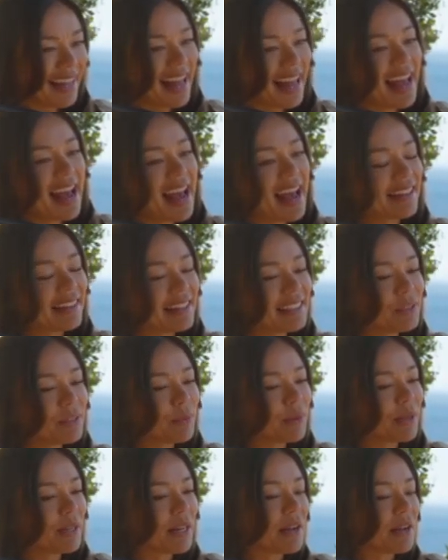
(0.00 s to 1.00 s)
at this
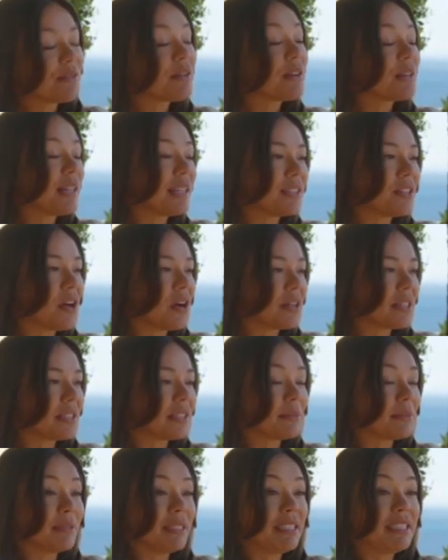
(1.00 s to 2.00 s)
point, I realize
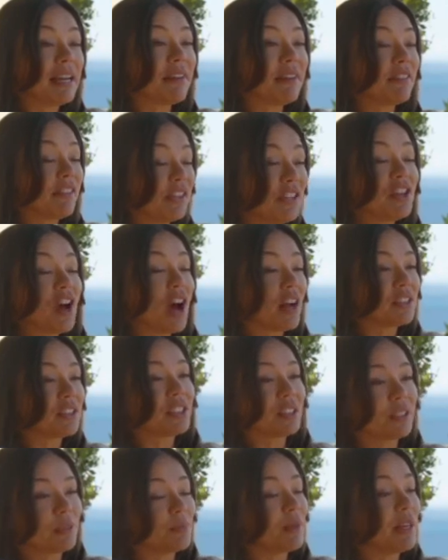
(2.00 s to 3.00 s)
autism is definitely not
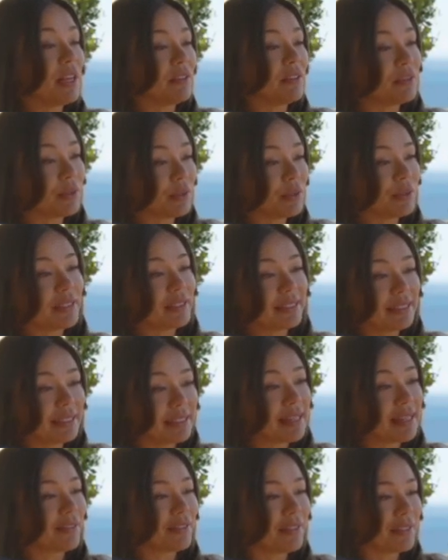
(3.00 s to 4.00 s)
just behavioral, and it's
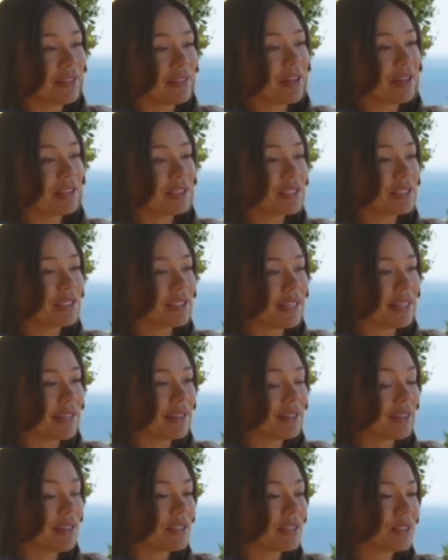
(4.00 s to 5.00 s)
definitely not just
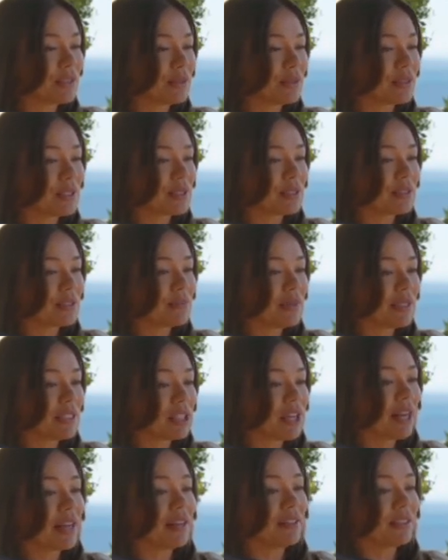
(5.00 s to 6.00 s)
psychological, because my
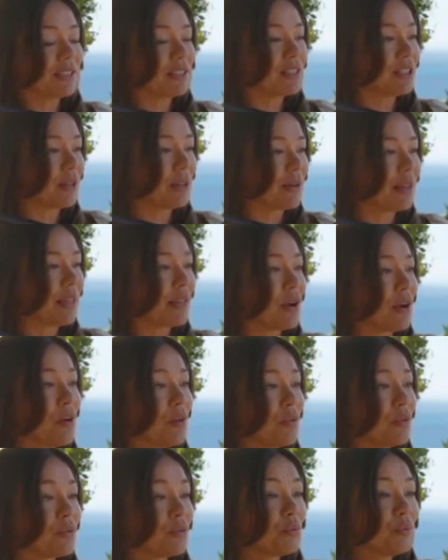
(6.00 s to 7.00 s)
child is showing
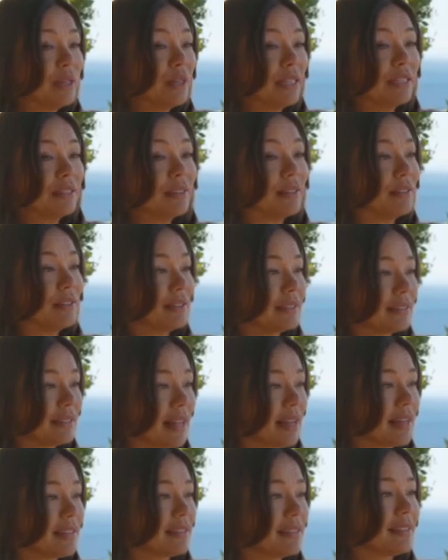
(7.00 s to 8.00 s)
real
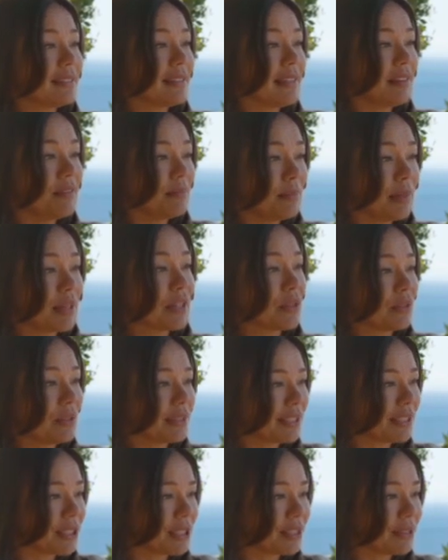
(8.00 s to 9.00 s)
signs of medical
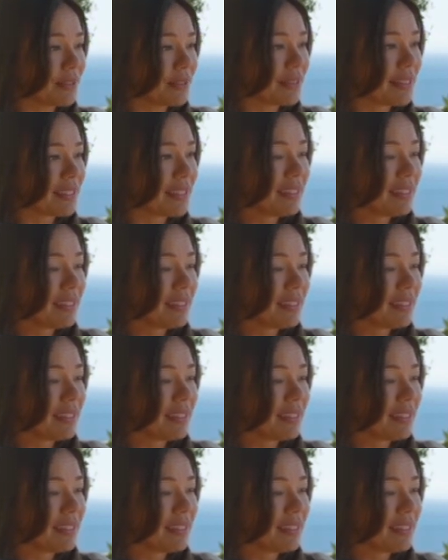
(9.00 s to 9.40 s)
issues,